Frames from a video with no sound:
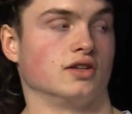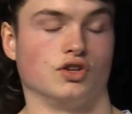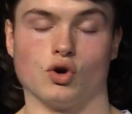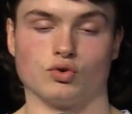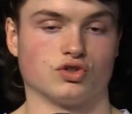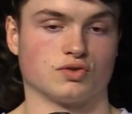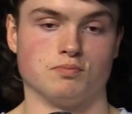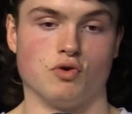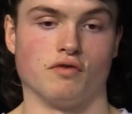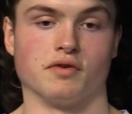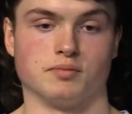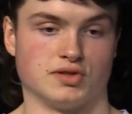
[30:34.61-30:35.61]
You don't just
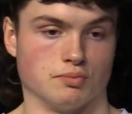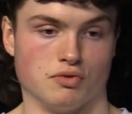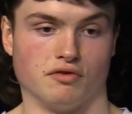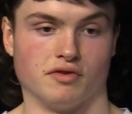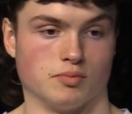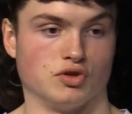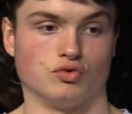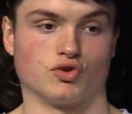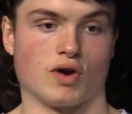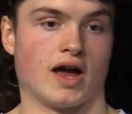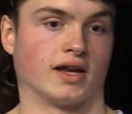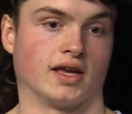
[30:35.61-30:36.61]
move him to move him. You
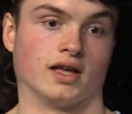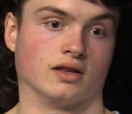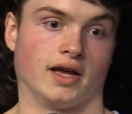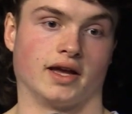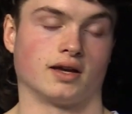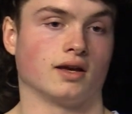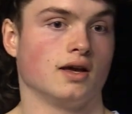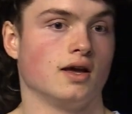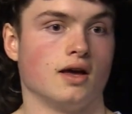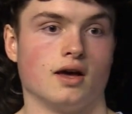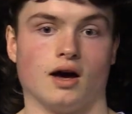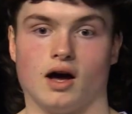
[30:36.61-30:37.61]
try and get like,
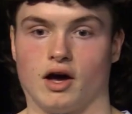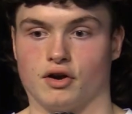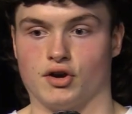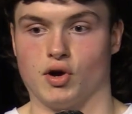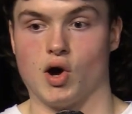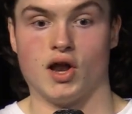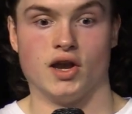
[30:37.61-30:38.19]
I don't know,